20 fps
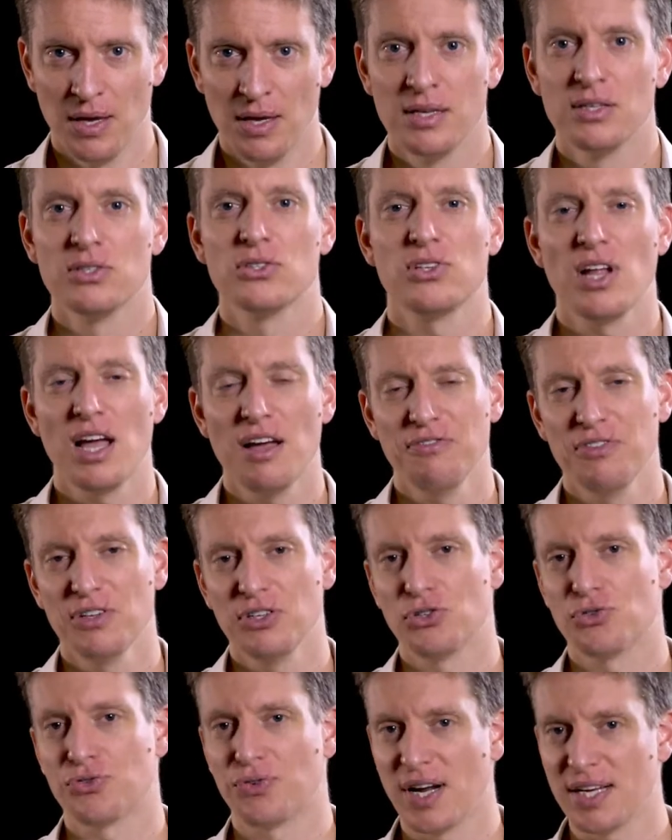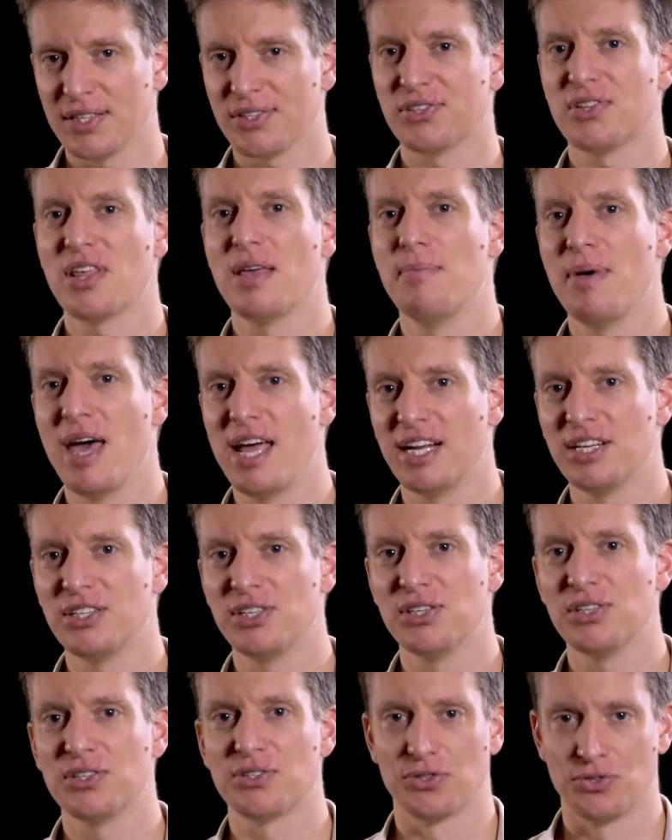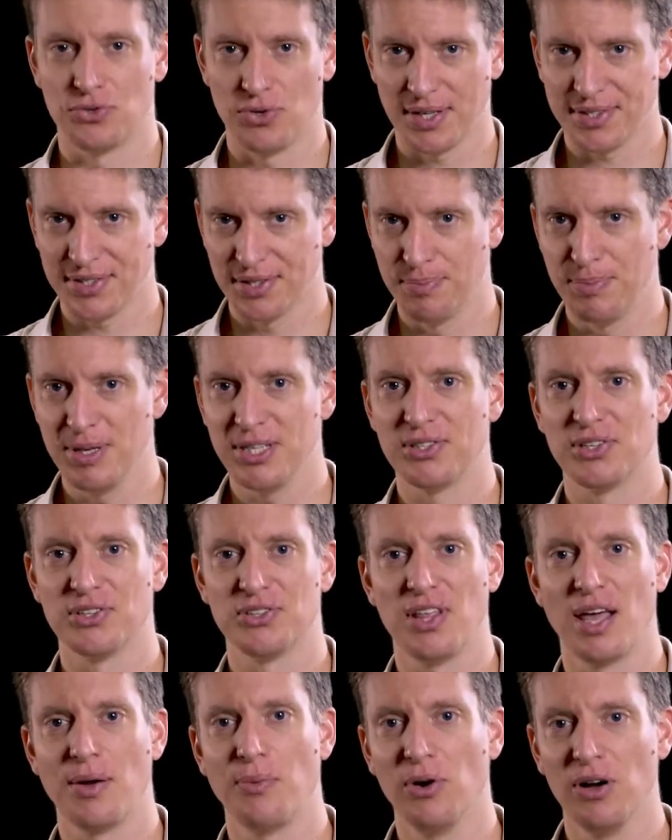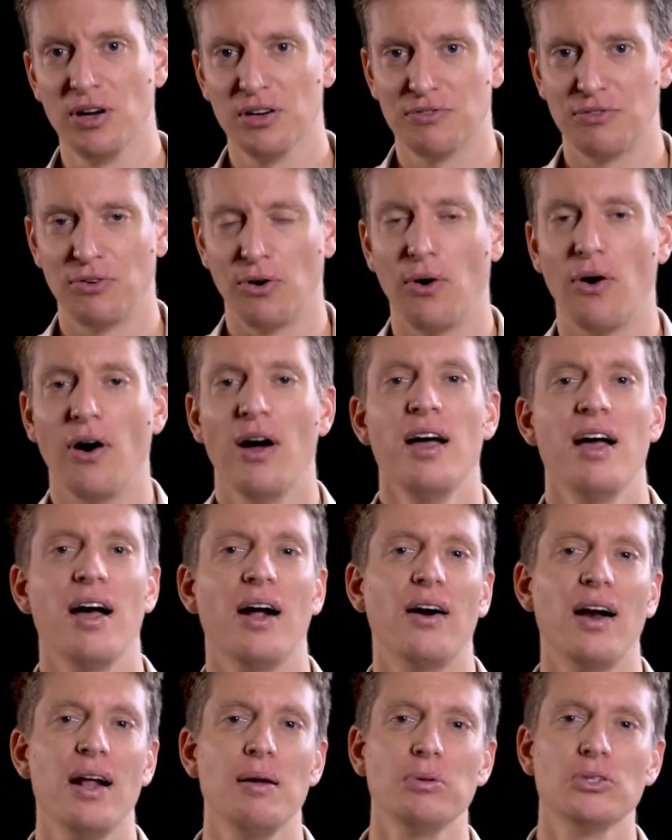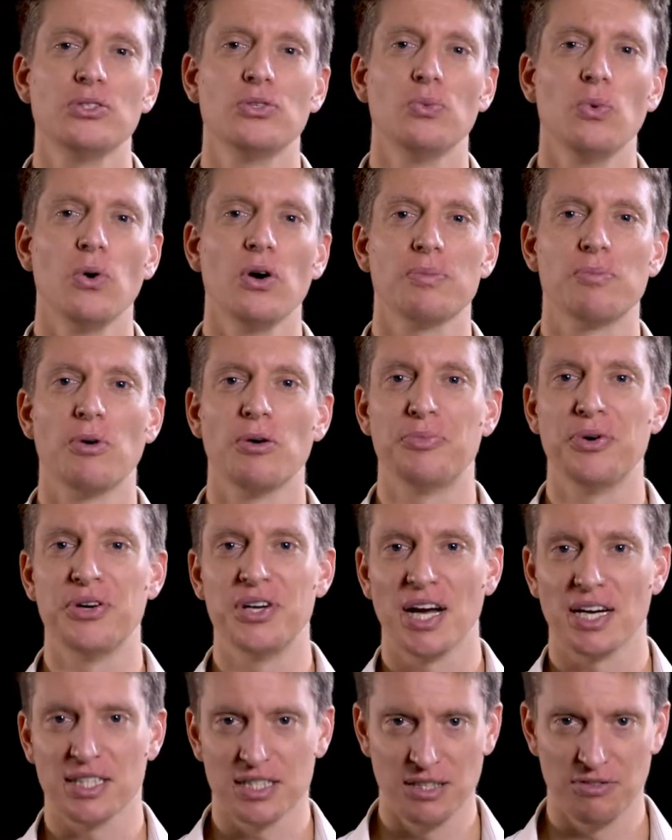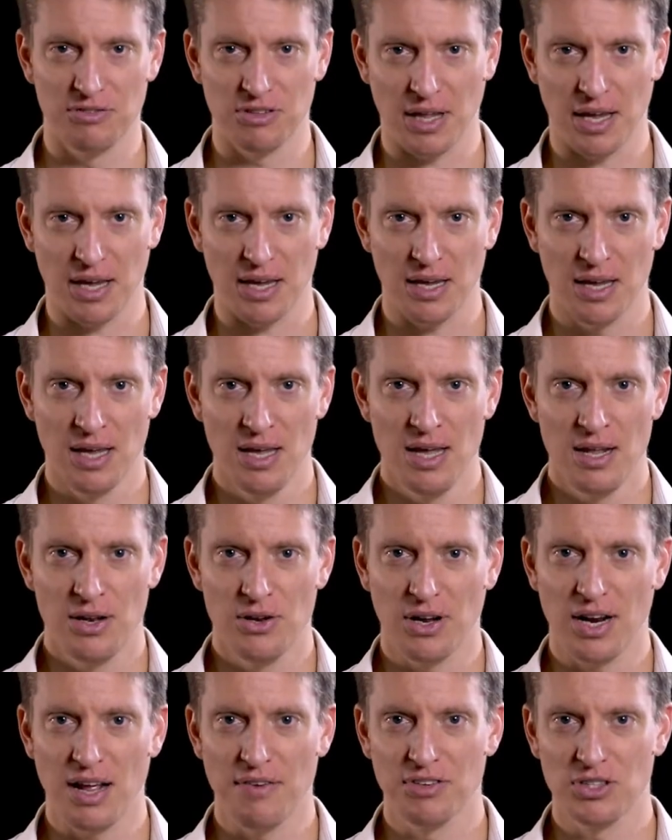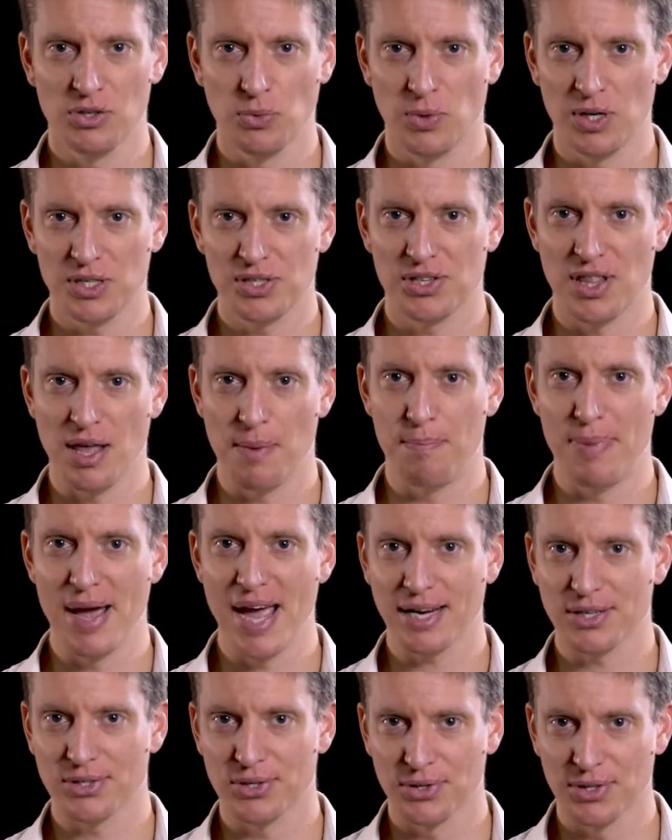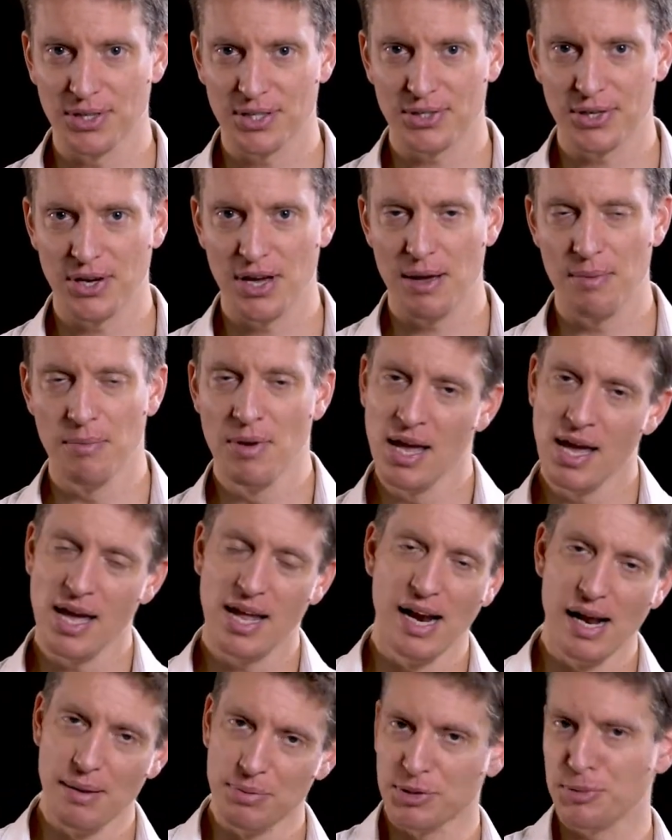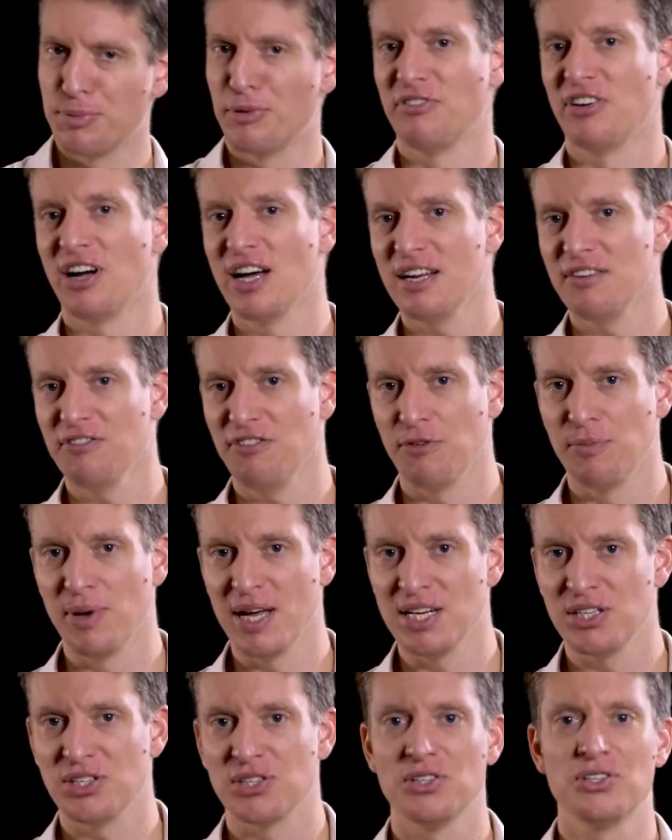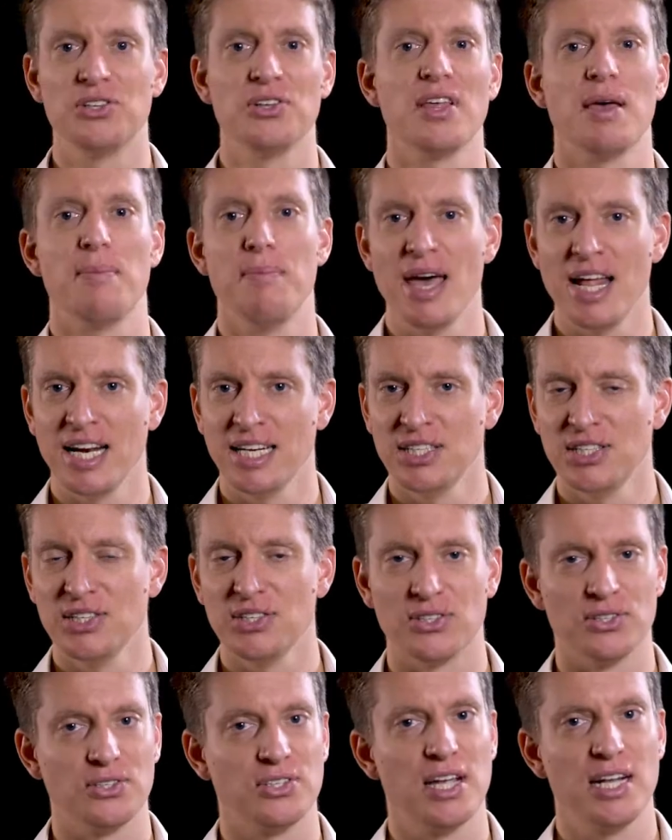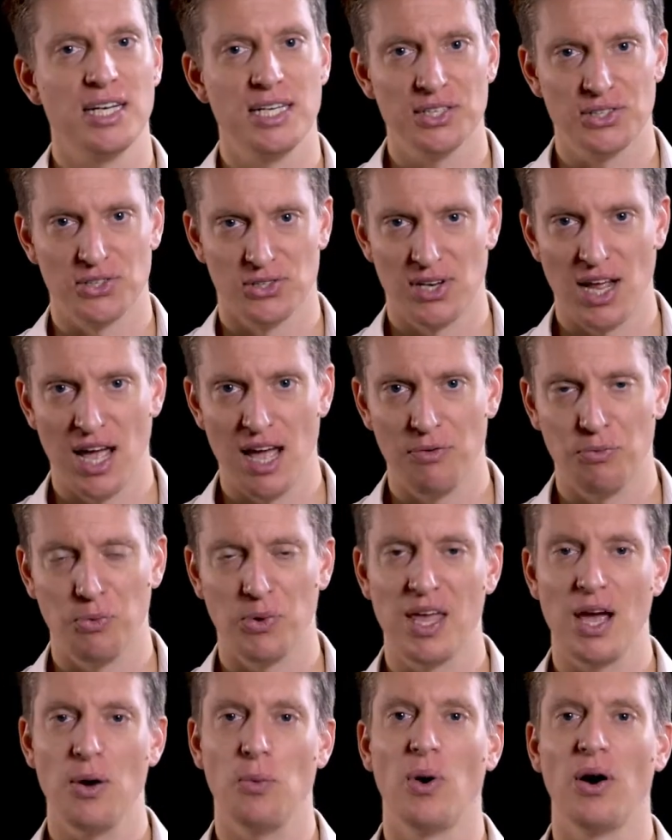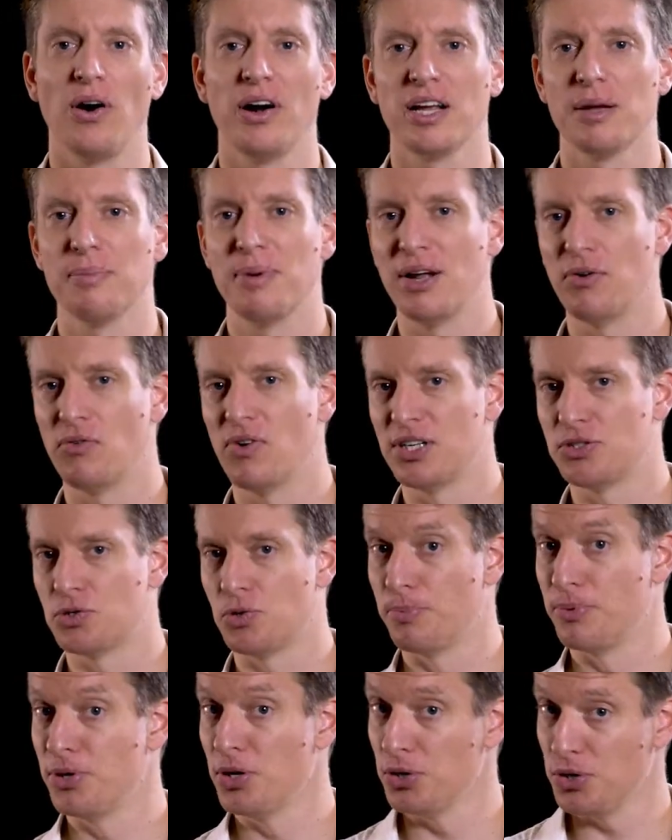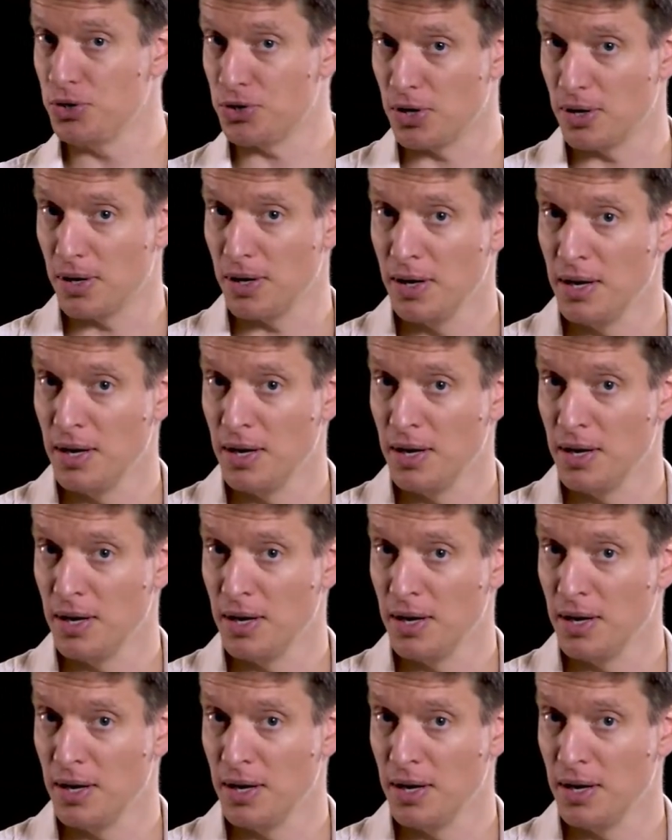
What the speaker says: Staff that trust their managers and trust the business they work for are able to work more productively, not having to watch their backs all the time, and able to provide information to their managers and senior staff without worrying about retribution.